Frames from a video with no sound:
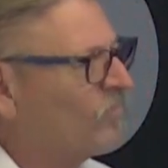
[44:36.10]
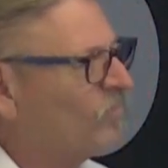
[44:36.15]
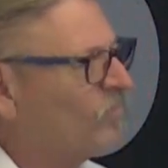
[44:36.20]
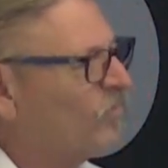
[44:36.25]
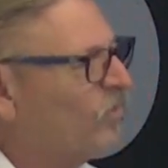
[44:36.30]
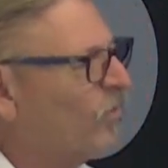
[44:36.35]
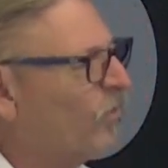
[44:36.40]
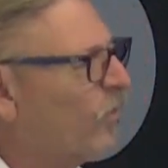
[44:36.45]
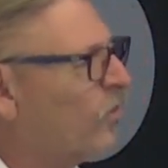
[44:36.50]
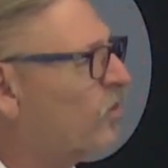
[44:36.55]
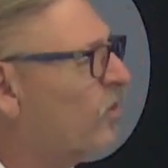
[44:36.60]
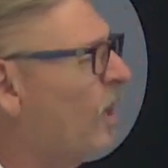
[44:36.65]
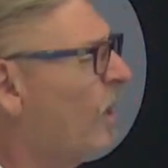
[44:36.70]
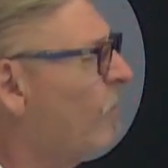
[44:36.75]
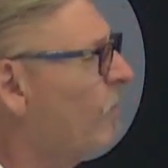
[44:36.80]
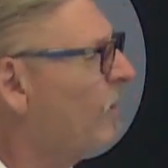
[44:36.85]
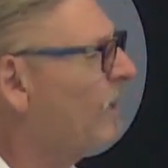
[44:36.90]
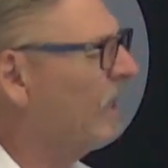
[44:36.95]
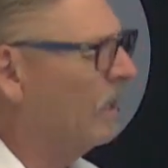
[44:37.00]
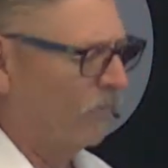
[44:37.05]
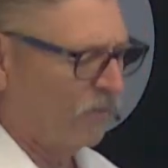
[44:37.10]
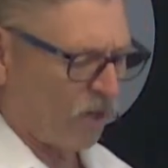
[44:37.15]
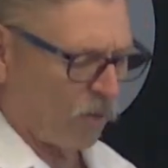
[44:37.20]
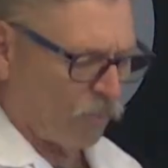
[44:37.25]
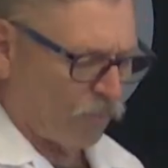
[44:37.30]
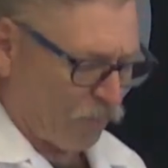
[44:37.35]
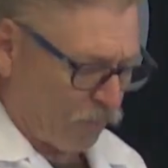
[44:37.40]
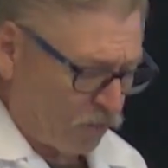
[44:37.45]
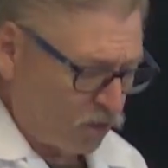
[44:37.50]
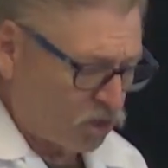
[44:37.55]
for some, even
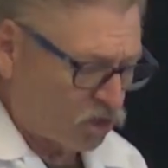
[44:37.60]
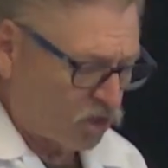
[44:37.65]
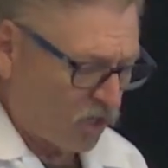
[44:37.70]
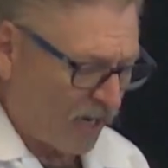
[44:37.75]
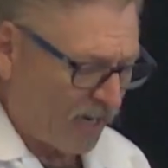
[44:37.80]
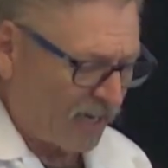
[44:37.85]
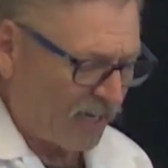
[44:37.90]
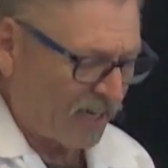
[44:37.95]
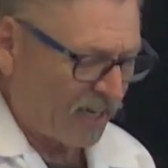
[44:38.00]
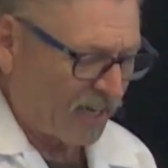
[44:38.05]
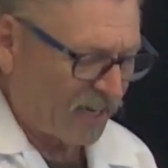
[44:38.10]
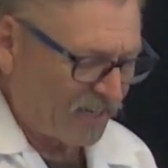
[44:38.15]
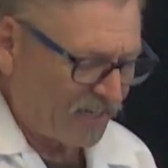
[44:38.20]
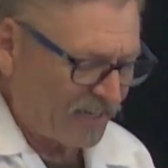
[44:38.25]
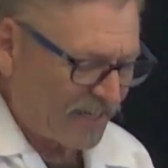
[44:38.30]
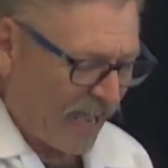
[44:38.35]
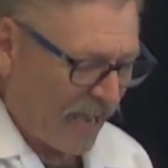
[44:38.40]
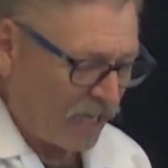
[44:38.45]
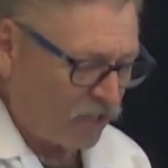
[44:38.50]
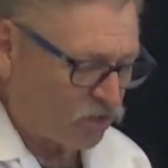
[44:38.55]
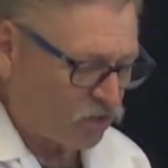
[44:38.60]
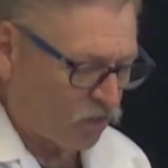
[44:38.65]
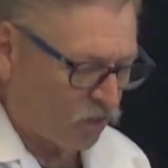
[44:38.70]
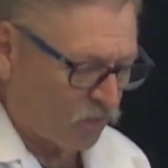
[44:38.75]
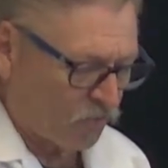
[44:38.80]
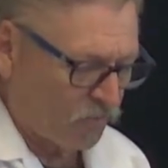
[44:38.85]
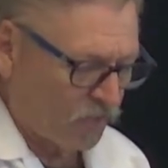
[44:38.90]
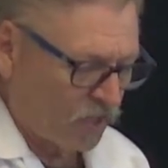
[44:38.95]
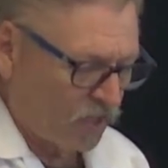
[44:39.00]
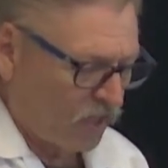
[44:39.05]
appreciating
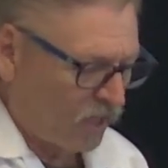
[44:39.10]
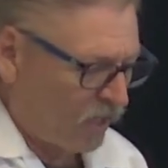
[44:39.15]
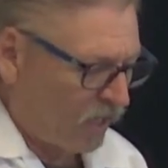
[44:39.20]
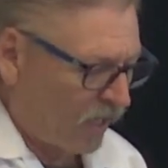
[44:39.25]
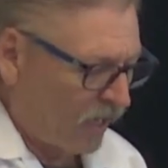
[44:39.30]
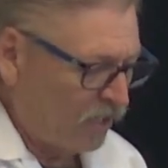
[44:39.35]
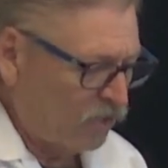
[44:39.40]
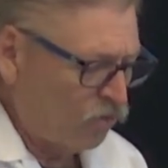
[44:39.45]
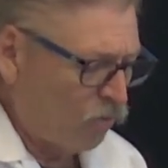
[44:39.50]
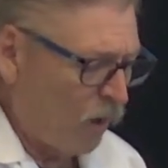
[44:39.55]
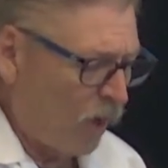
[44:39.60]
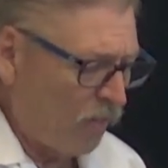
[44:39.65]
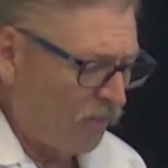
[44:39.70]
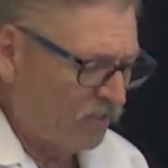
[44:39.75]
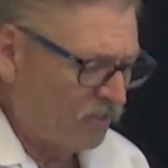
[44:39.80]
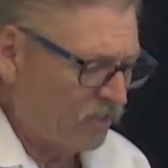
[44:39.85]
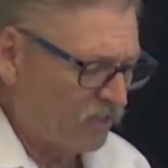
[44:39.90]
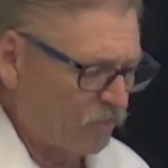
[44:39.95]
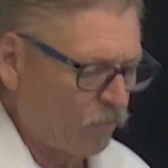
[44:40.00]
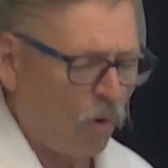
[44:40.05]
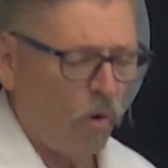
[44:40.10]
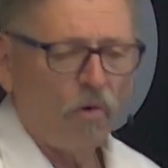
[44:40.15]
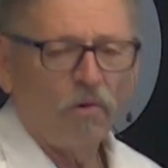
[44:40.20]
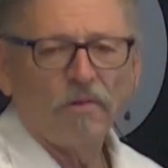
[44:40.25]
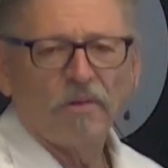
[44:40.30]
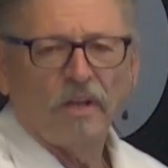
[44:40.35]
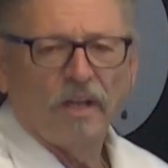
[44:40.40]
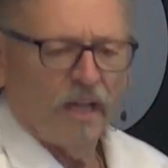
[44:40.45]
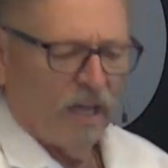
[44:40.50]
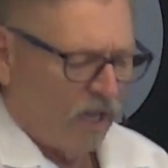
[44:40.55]
nature, as well as in more
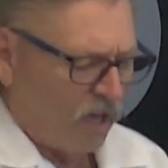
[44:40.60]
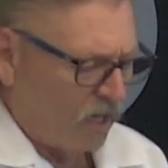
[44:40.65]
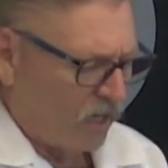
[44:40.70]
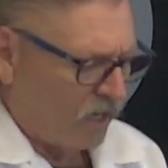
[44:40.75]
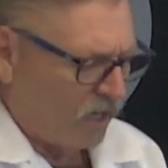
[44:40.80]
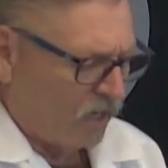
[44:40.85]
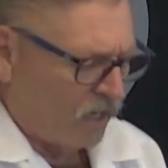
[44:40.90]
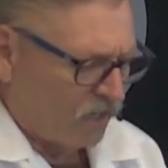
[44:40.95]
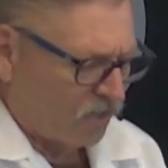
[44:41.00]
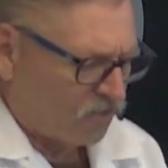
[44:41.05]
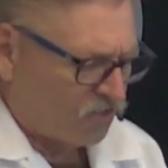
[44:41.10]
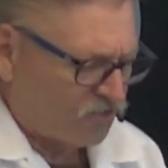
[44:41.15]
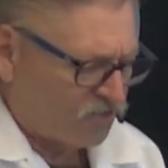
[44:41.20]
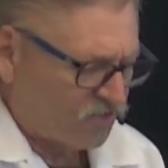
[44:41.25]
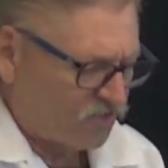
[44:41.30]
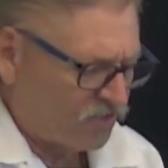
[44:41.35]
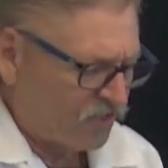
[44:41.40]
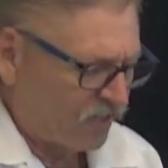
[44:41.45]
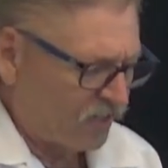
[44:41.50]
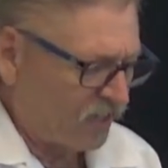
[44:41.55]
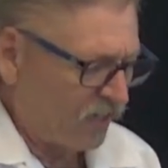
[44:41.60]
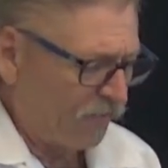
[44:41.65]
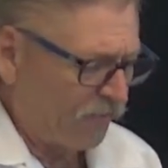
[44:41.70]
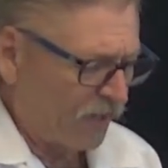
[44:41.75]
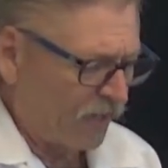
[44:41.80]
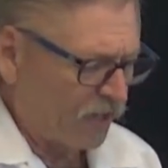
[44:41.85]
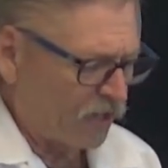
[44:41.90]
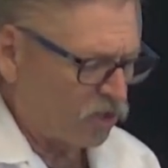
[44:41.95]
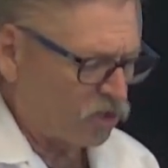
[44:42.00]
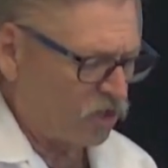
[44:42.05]
uh, uh,
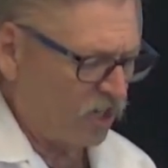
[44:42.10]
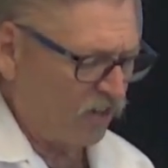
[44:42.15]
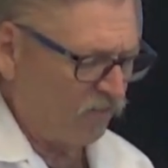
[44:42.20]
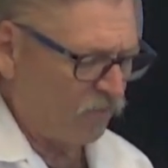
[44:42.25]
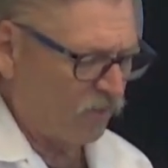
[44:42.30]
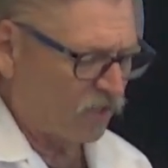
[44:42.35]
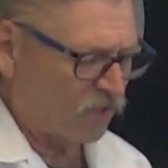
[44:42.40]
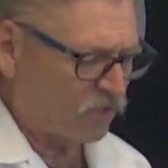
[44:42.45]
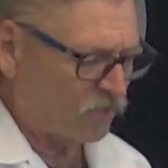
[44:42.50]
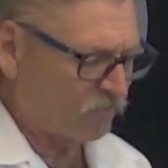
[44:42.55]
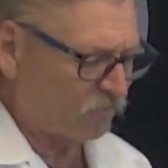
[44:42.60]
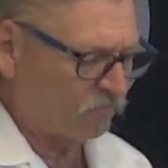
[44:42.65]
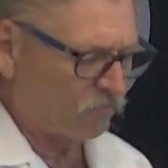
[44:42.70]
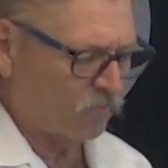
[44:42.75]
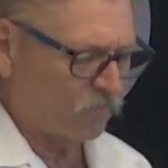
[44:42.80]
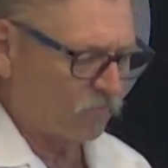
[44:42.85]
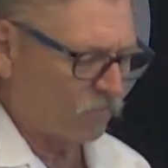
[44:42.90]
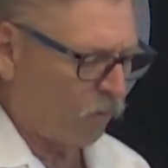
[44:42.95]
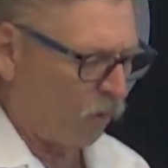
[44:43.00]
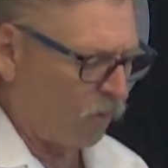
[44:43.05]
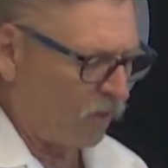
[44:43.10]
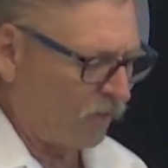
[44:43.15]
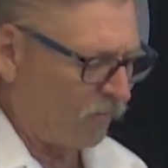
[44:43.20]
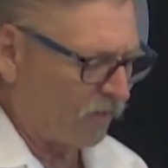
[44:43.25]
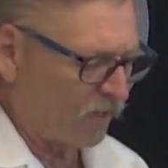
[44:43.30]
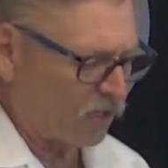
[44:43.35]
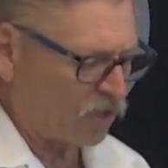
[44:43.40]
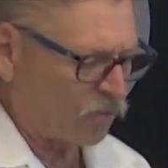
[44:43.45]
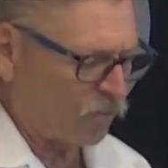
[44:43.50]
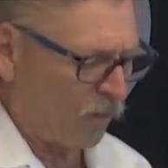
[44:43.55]
significant achievements or even
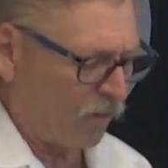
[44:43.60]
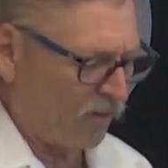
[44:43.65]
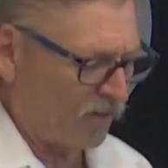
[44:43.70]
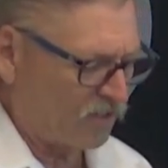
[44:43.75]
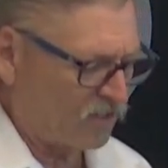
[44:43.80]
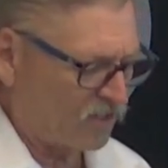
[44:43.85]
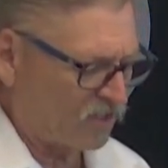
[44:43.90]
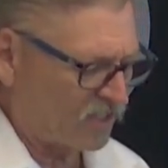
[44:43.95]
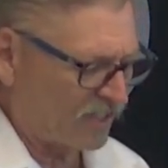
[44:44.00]
experiences.